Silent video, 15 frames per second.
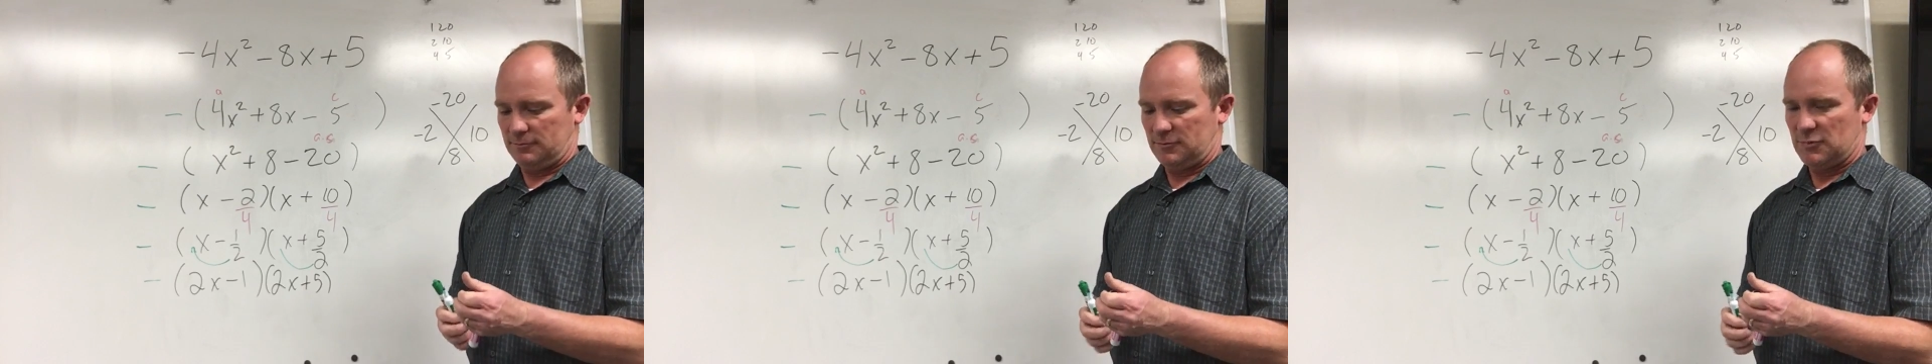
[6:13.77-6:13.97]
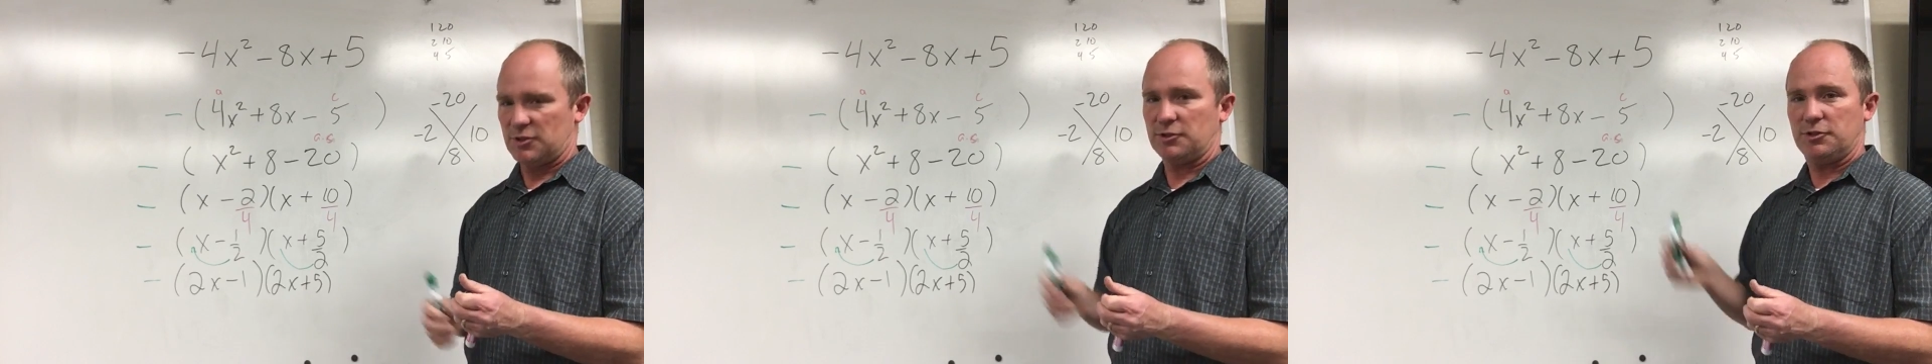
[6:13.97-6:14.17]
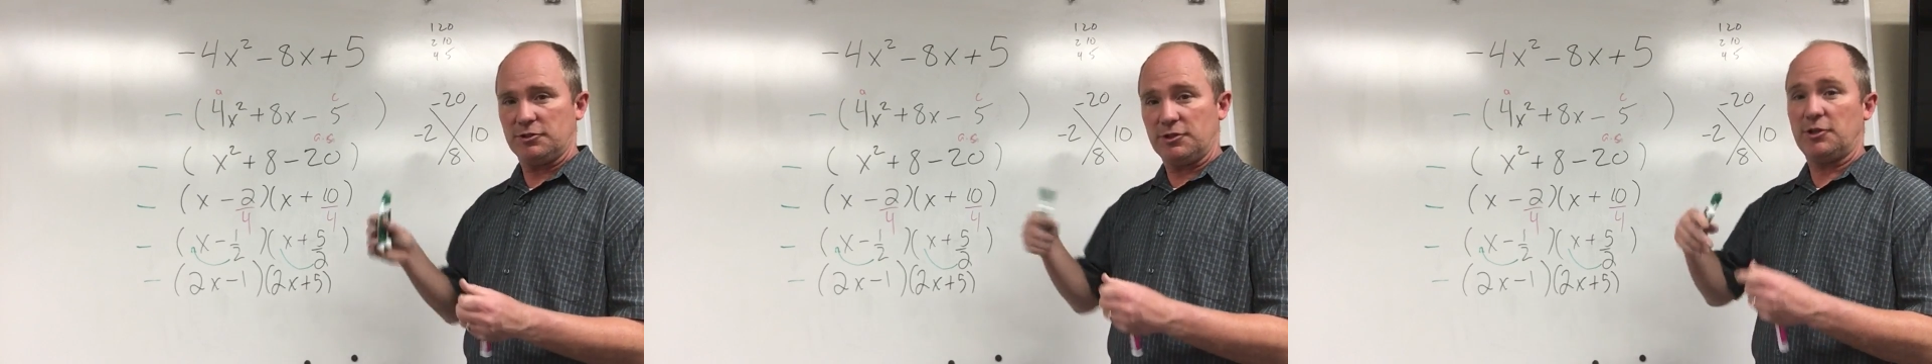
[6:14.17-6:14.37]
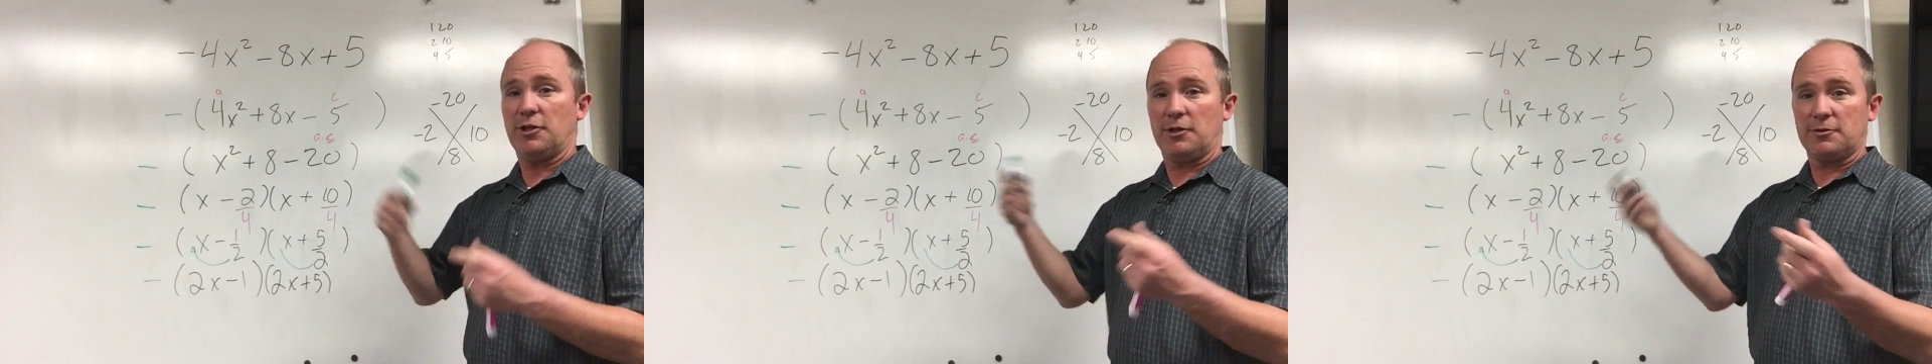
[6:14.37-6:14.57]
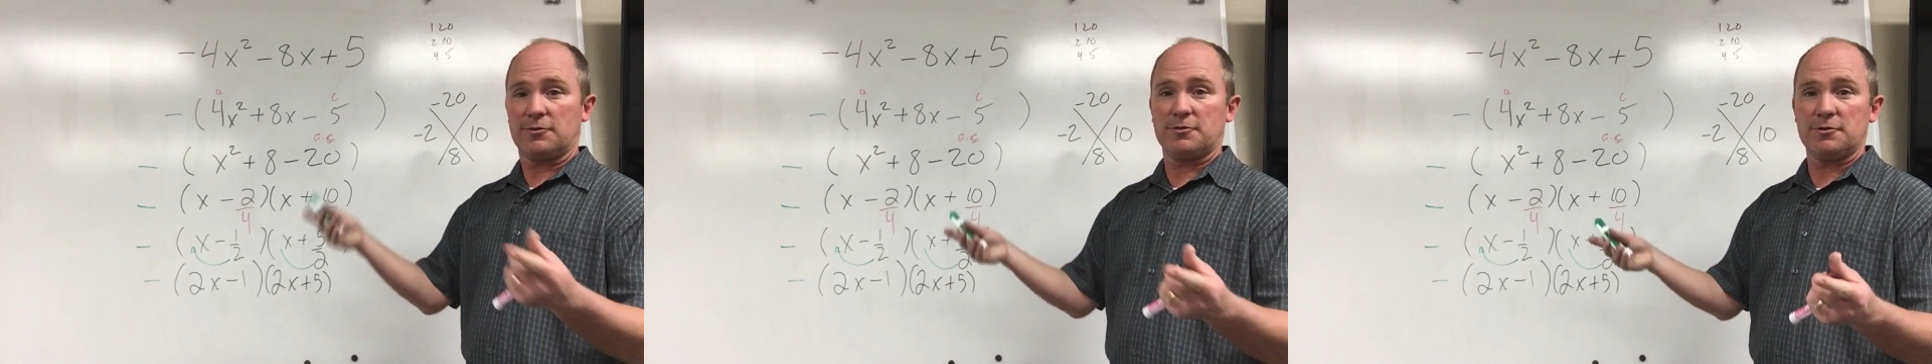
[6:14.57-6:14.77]
So you can
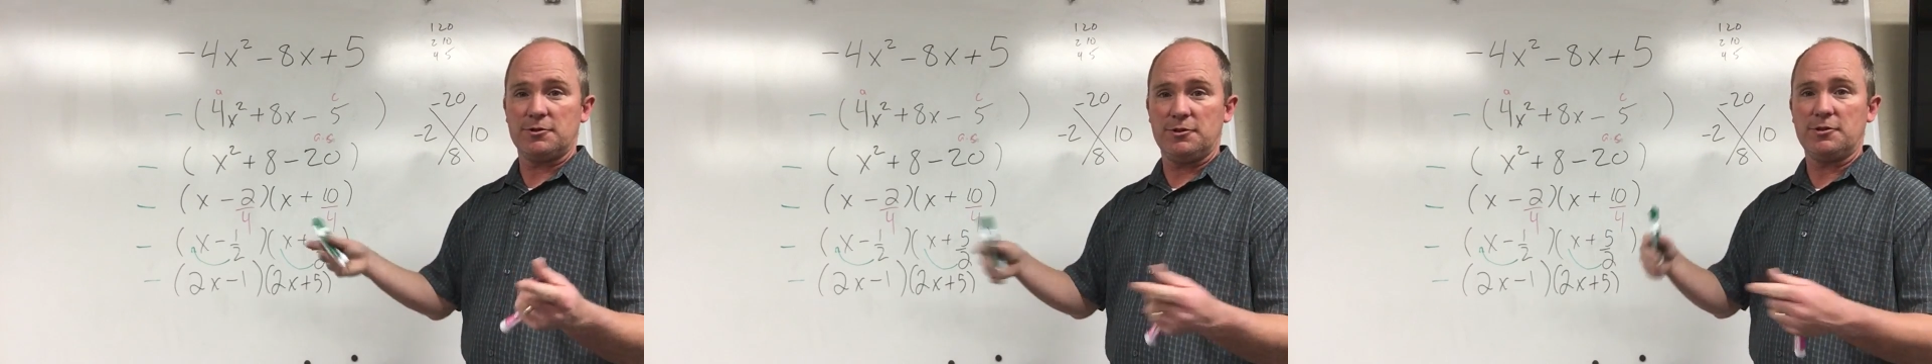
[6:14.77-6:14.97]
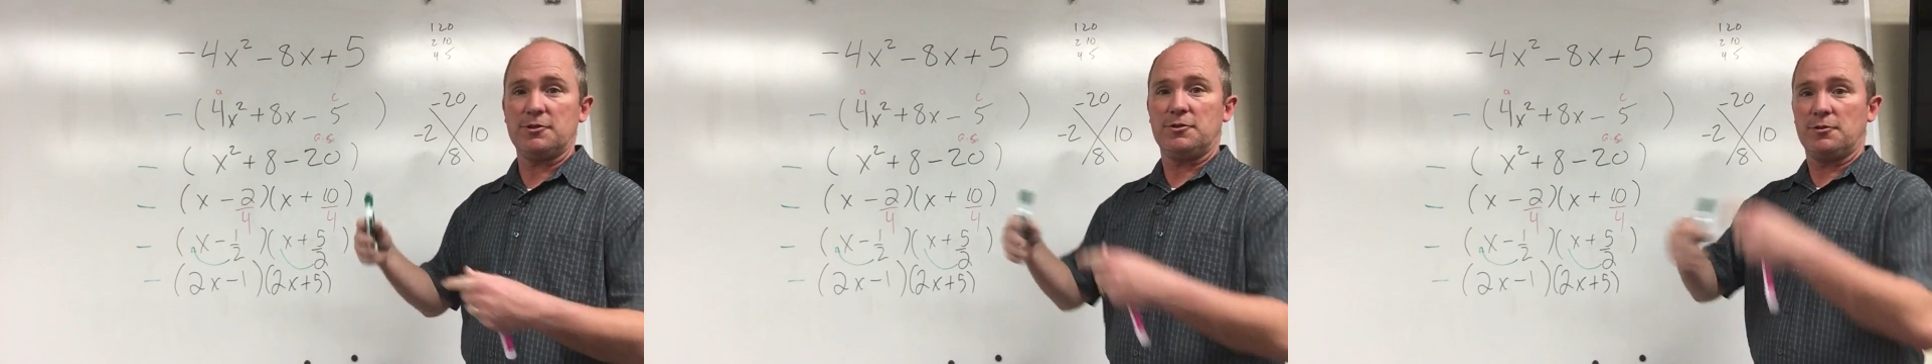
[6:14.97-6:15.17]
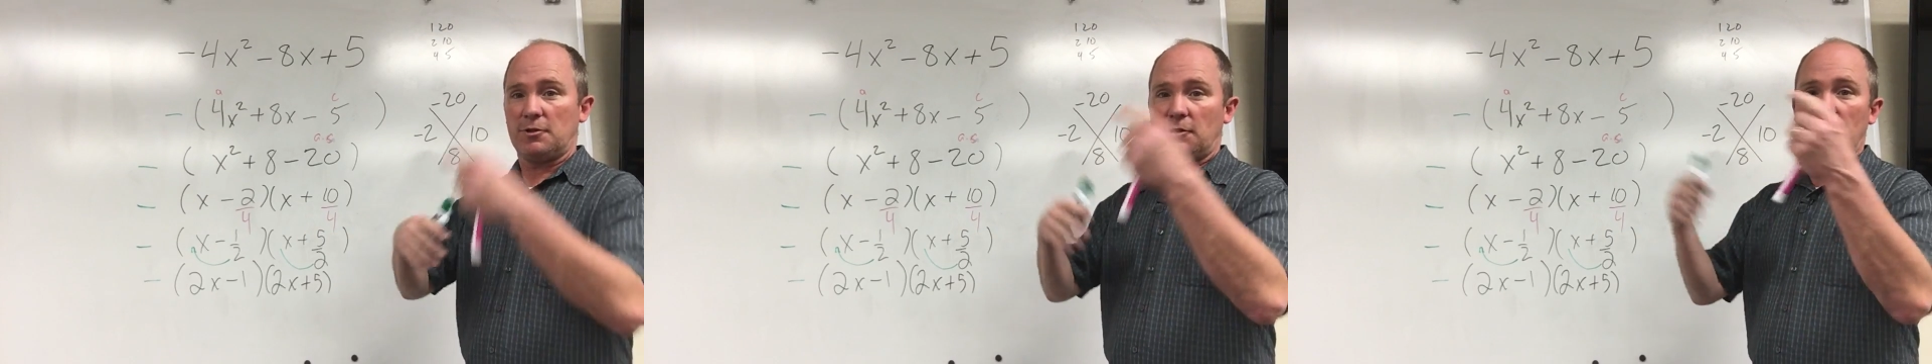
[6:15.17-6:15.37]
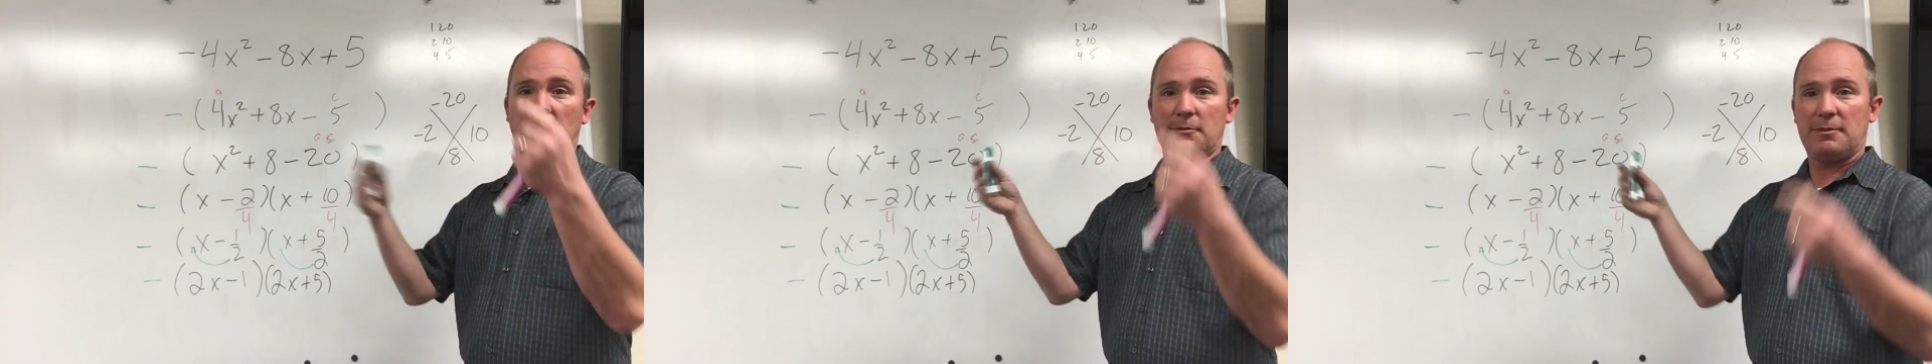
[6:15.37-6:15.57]
go through, you can do the long